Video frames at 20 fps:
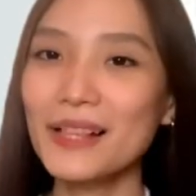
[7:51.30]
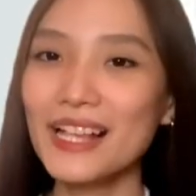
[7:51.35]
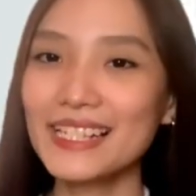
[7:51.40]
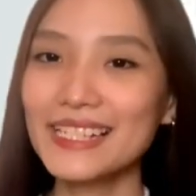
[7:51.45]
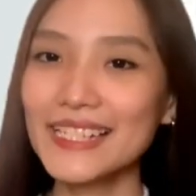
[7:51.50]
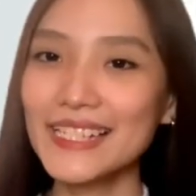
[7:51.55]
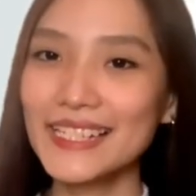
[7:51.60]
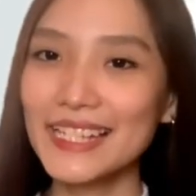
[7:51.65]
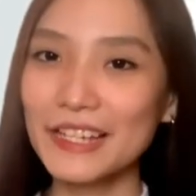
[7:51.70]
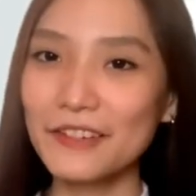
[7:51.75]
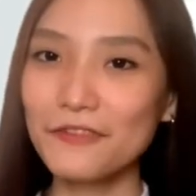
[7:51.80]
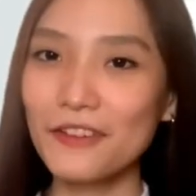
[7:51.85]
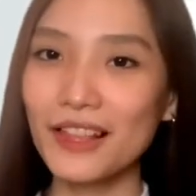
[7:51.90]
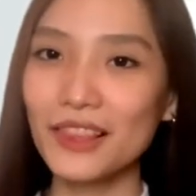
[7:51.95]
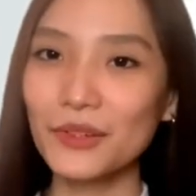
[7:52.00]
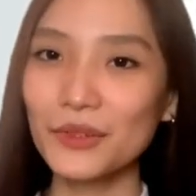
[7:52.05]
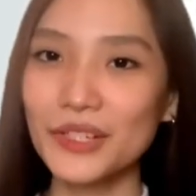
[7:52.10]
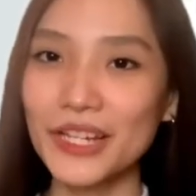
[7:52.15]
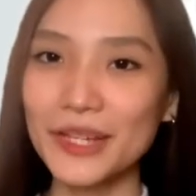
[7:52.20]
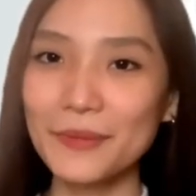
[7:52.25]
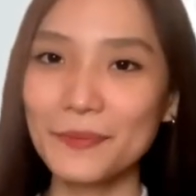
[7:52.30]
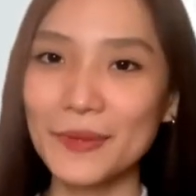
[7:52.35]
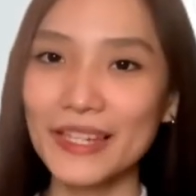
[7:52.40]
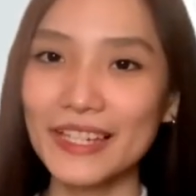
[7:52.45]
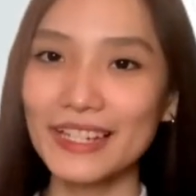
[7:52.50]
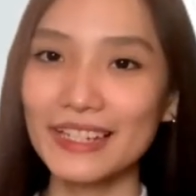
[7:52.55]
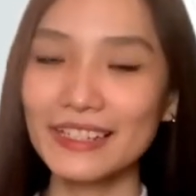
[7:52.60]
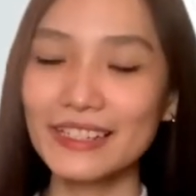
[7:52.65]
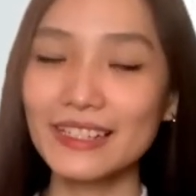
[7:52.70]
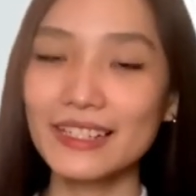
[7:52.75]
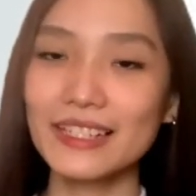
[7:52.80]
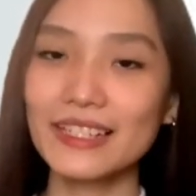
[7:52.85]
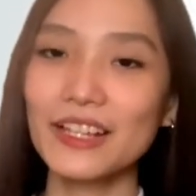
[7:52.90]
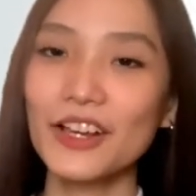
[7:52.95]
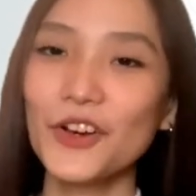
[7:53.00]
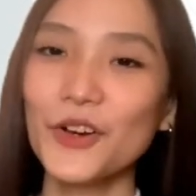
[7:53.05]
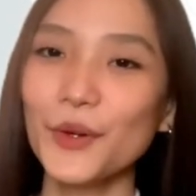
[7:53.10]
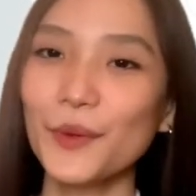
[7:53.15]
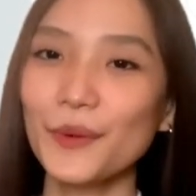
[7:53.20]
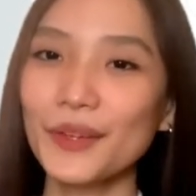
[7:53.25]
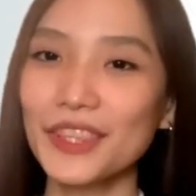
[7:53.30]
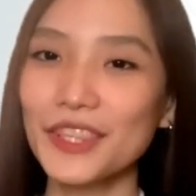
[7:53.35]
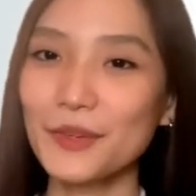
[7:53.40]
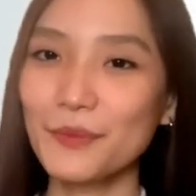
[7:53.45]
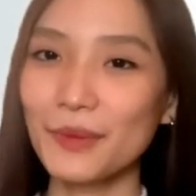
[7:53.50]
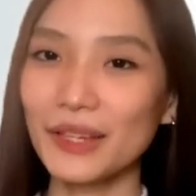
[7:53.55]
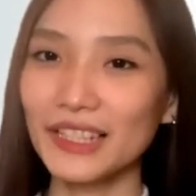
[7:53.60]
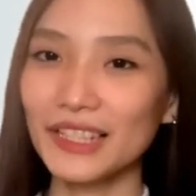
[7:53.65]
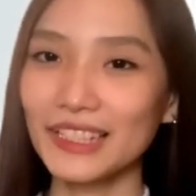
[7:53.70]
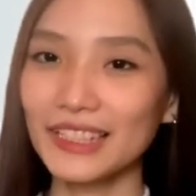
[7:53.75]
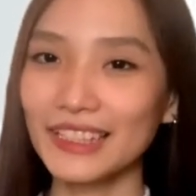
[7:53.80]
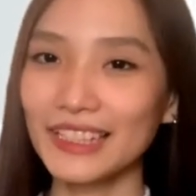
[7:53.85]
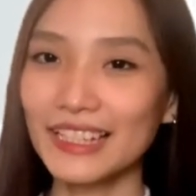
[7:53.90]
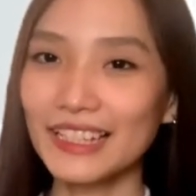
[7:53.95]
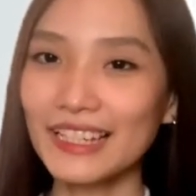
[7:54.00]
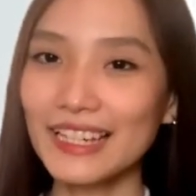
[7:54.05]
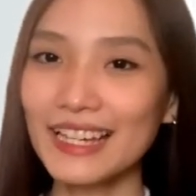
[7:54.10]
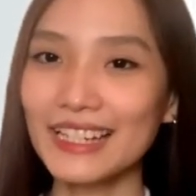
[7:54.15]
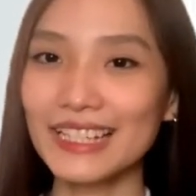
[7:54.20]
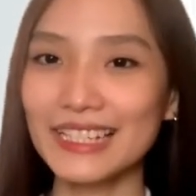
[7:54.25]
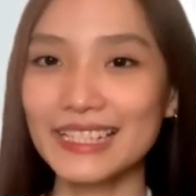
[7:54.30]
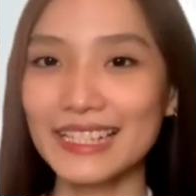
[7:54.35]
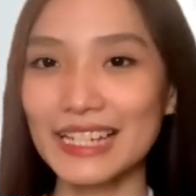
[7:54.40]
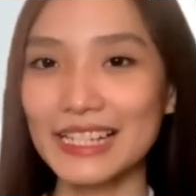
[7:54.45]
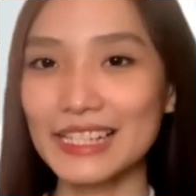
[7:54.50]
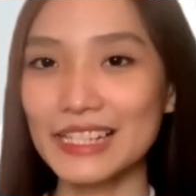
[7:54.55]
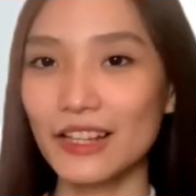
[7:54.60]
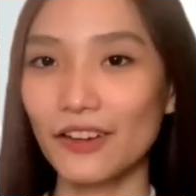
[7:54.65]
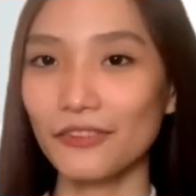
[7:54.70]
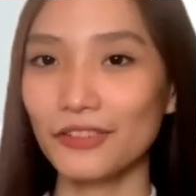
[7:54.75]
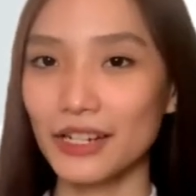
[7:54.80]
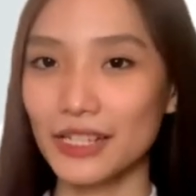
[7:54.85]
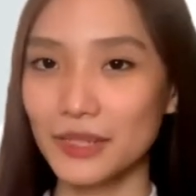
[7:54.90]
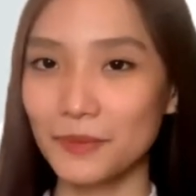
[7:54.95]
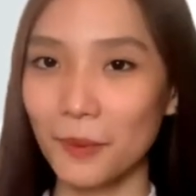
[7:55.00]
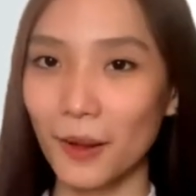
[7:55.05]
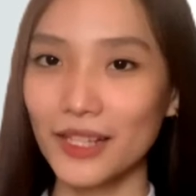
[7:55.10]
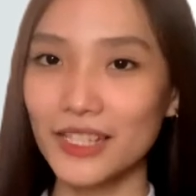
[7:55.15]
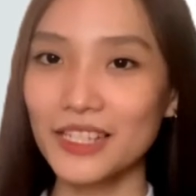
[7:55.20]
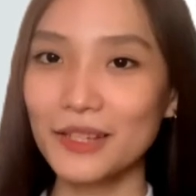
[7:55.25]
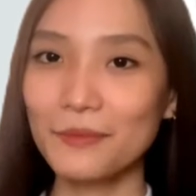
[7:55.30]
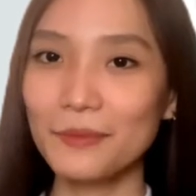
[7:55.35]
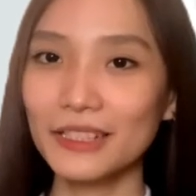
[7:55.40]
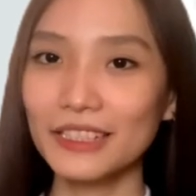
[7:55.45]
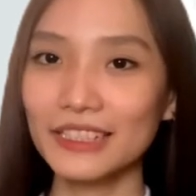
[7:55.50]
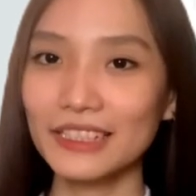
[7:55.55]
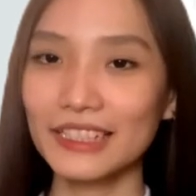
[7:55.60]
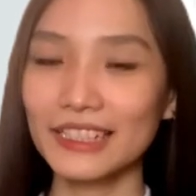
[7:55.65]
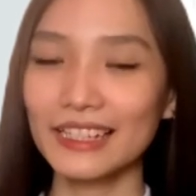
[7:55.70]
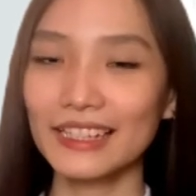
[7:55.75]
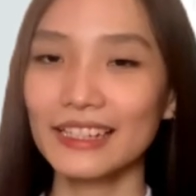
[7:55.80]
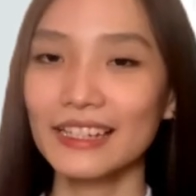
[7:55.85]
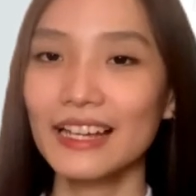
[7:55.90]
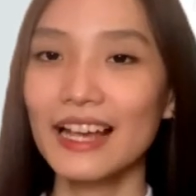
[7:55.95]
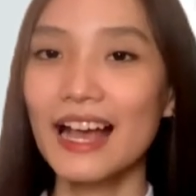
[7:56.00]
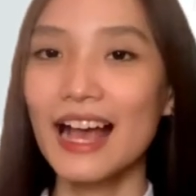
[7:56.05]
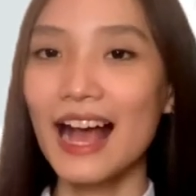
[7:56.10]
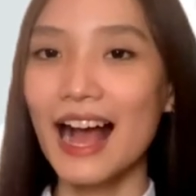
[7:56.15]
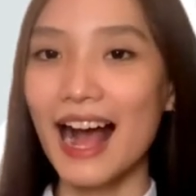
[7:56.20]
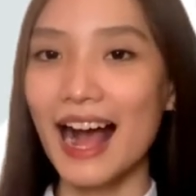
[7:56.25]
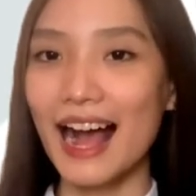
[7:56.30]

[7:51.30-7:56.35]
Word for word: A blessed day, fellow JPIANs! With humility and a sense of responsibility,